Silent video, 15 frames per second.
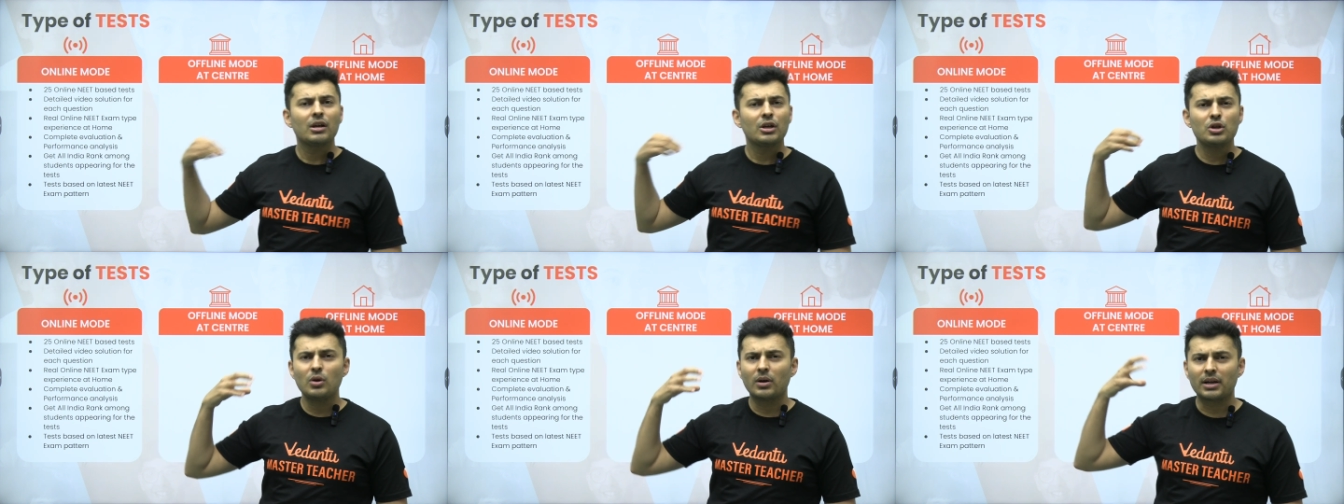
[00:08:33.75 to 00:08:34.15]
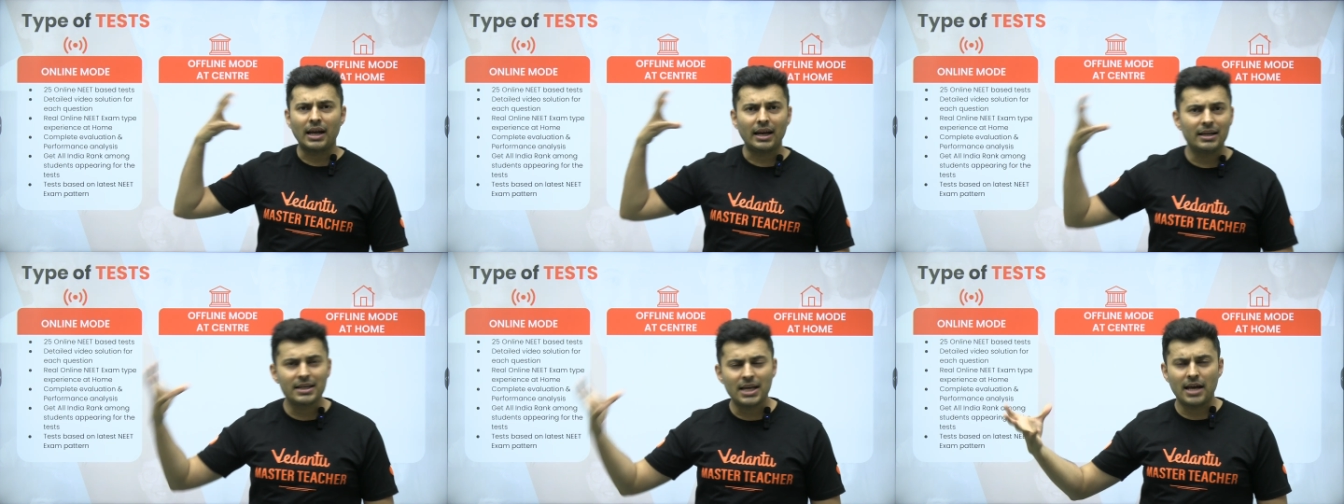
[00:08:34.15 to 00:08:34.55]
your
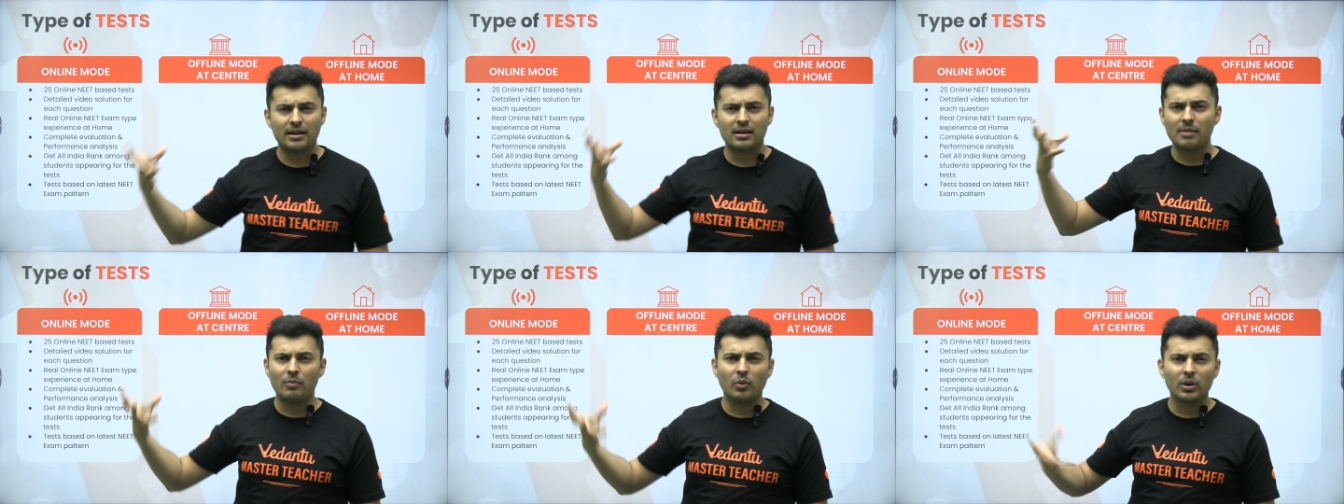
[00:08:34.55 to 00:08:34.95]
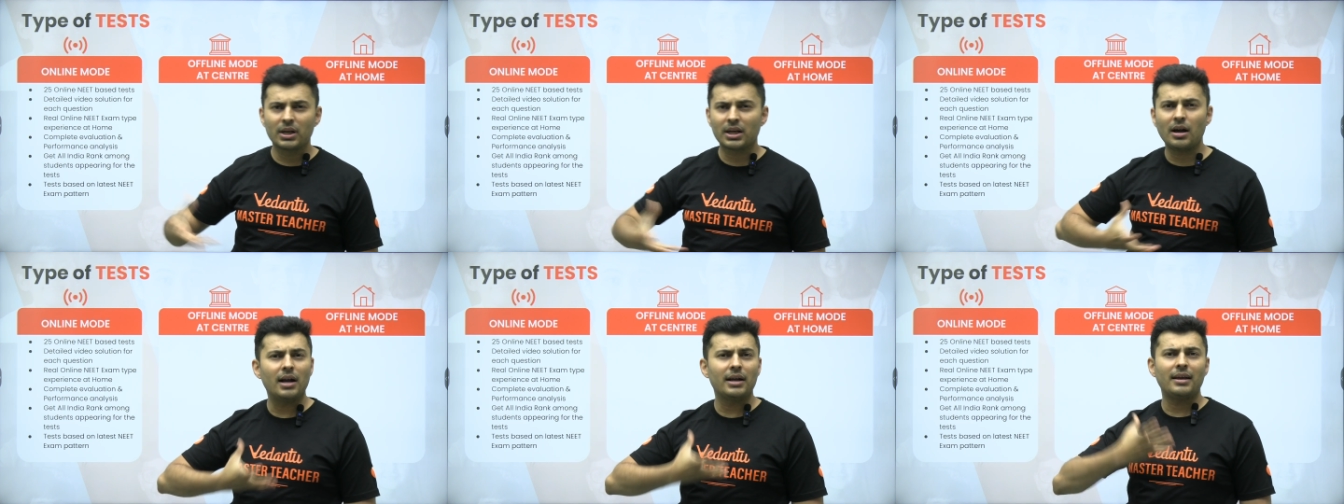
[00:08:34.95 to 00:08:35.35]
entire report
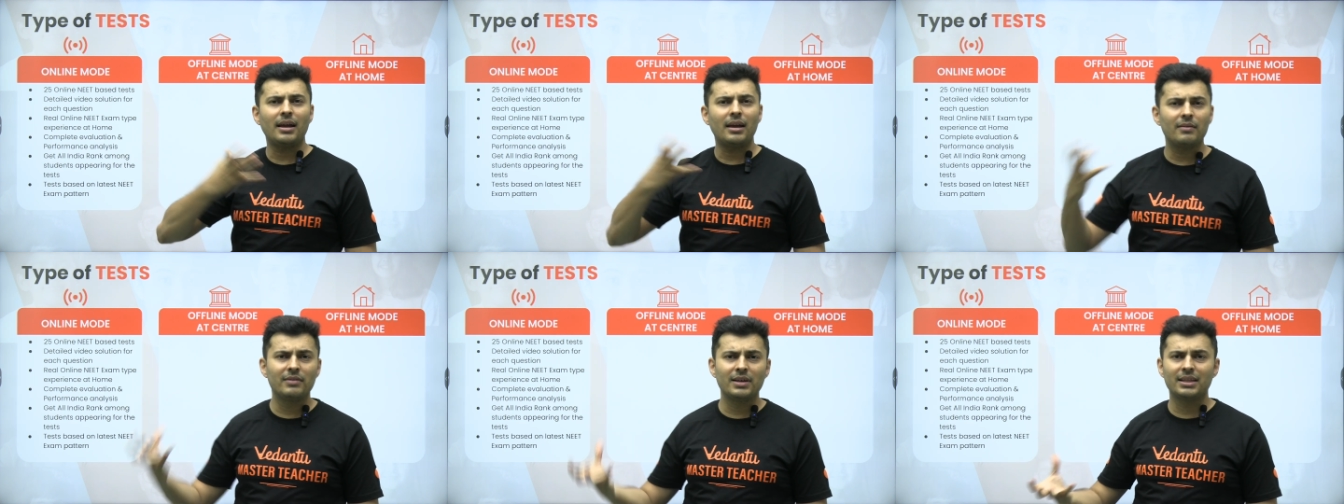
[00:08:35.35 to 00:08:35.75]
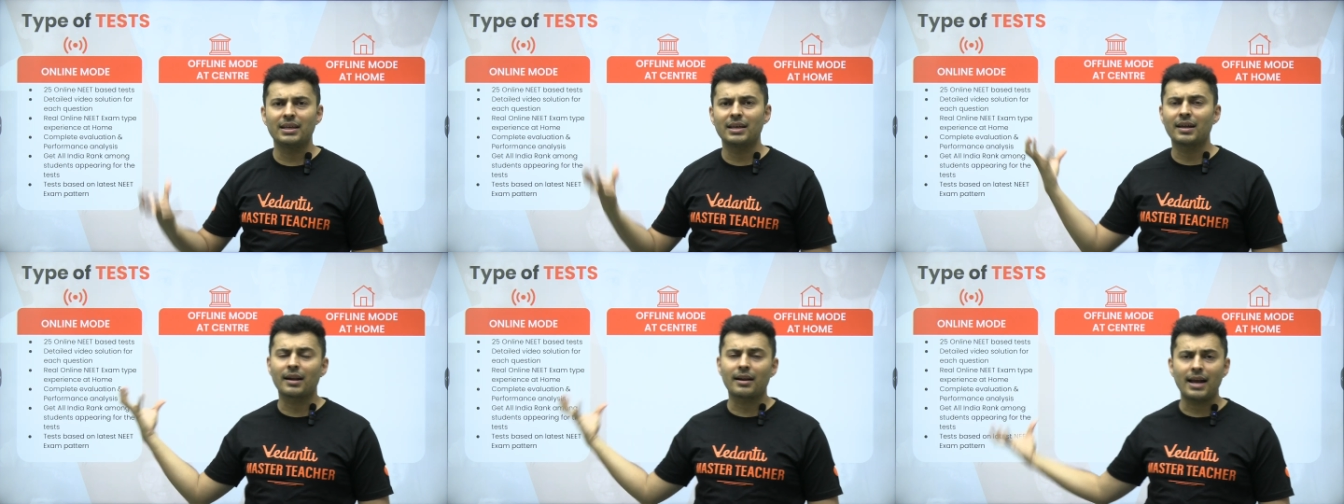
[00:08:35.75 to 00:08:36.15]
card,
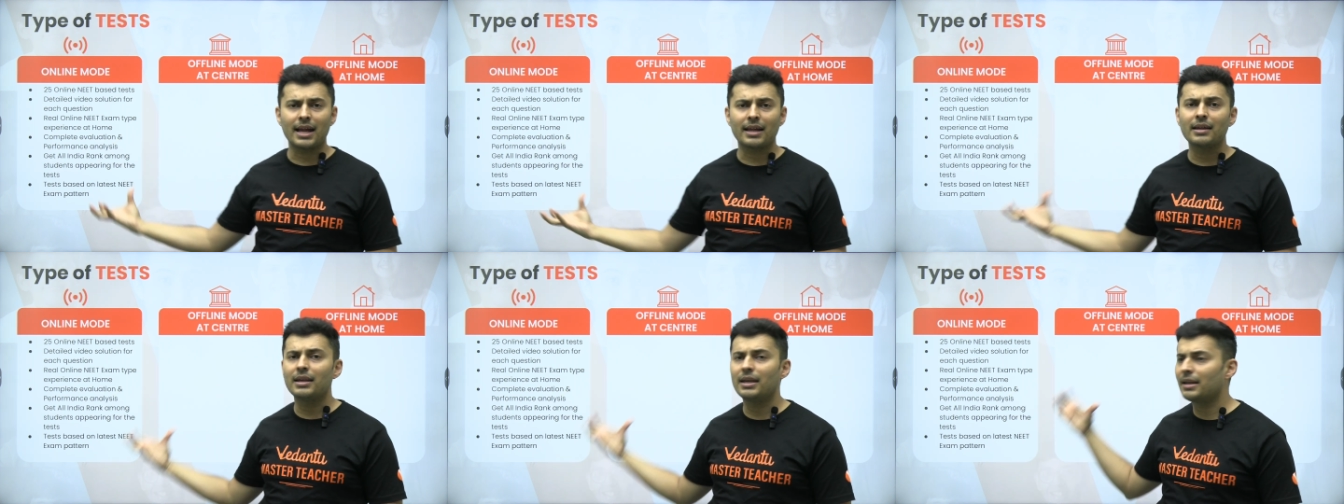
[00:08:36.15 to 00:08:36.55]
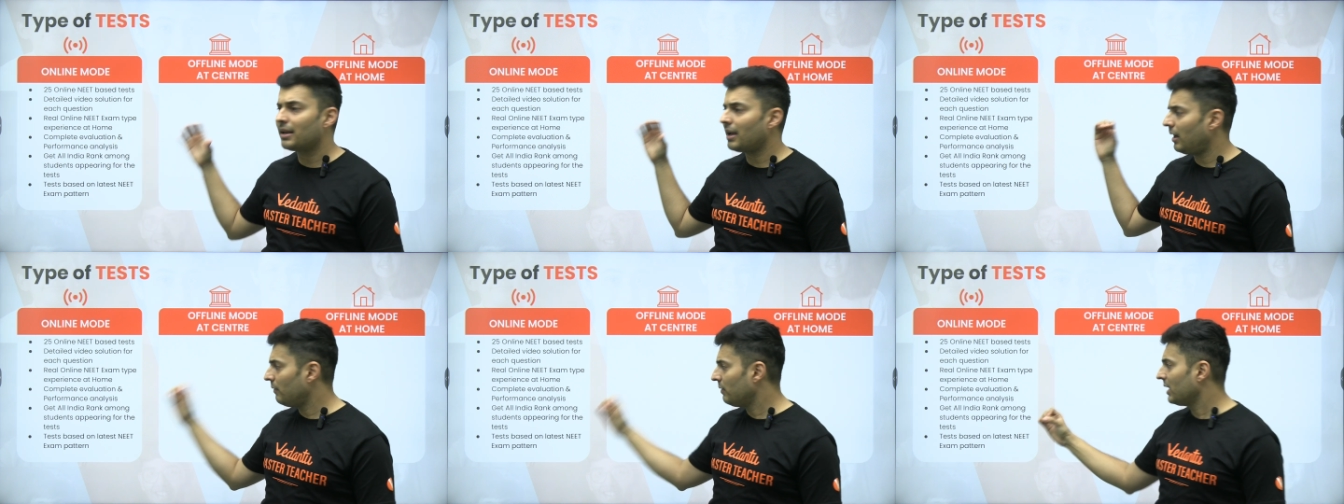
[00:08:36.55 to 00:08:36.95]
everything, ranking,
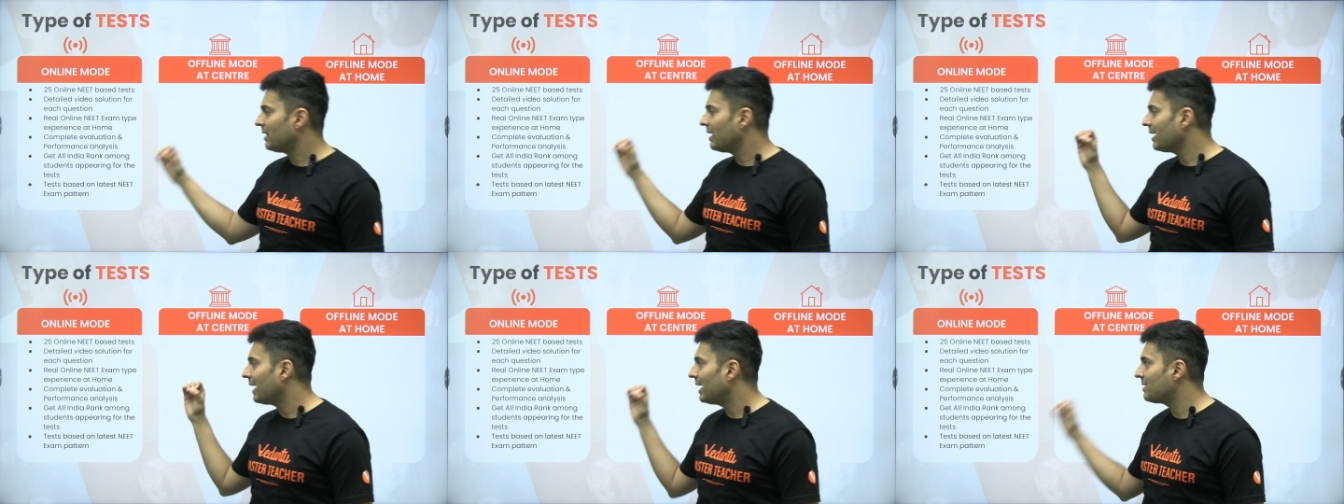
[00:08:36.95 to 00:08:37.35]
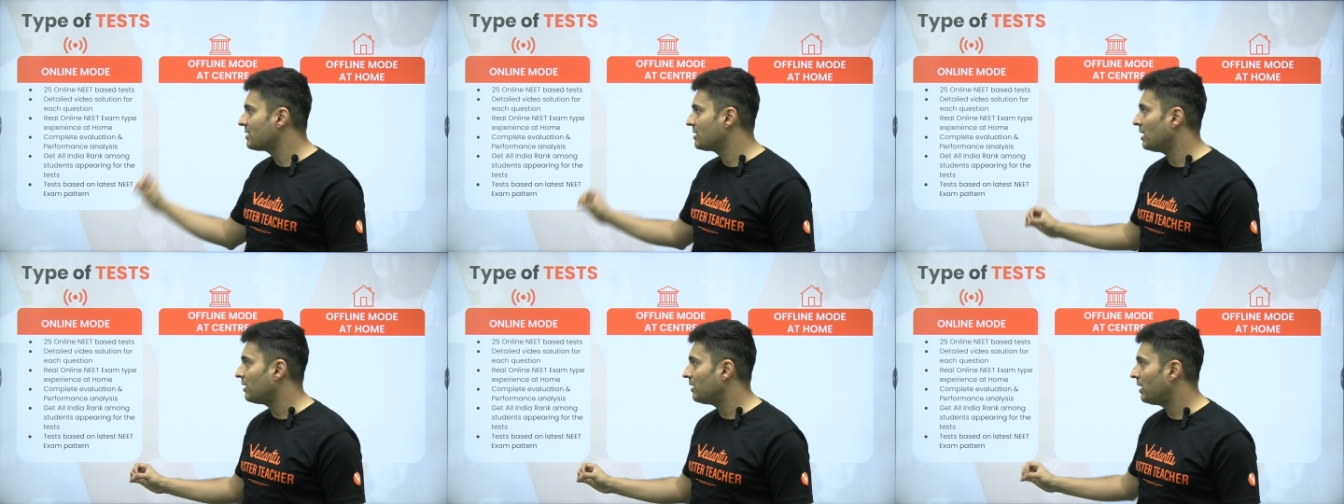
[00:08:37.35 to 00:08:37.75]
everything gets
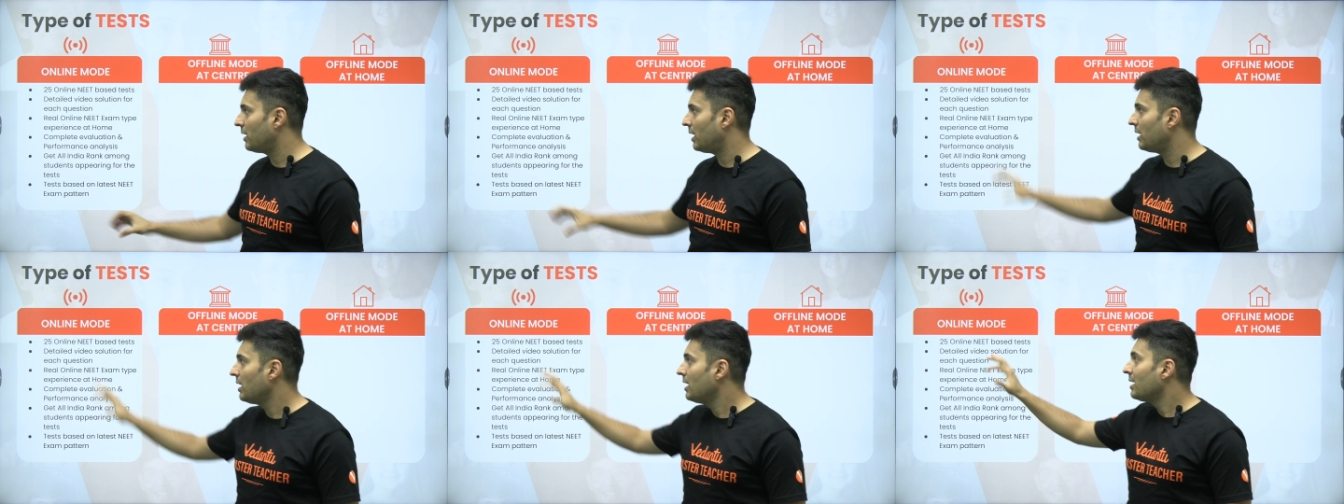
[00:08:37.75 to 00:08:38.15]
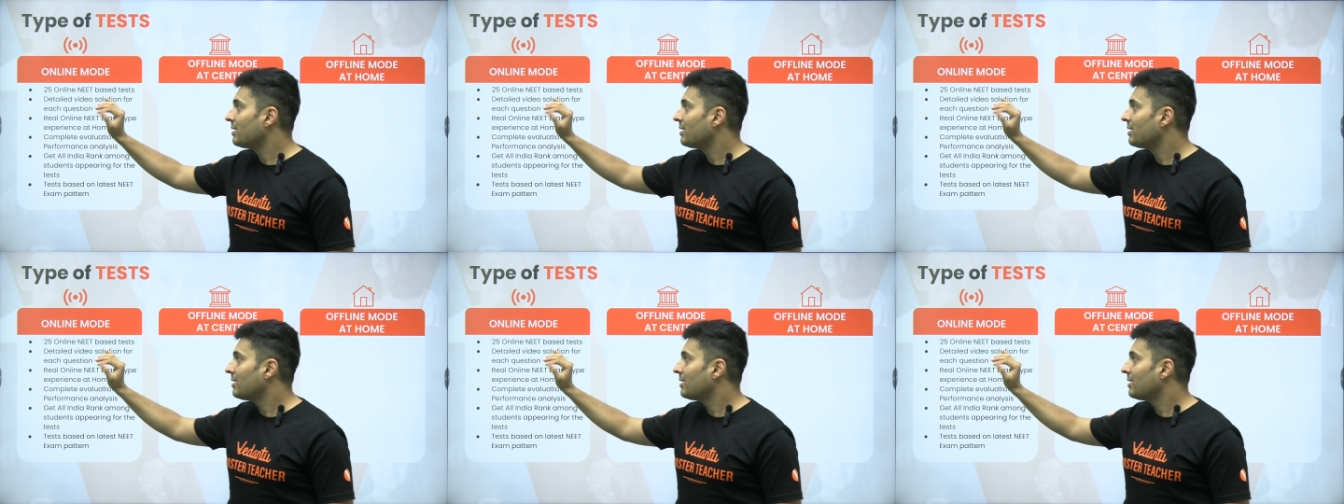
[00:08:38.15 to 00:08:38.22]
generated.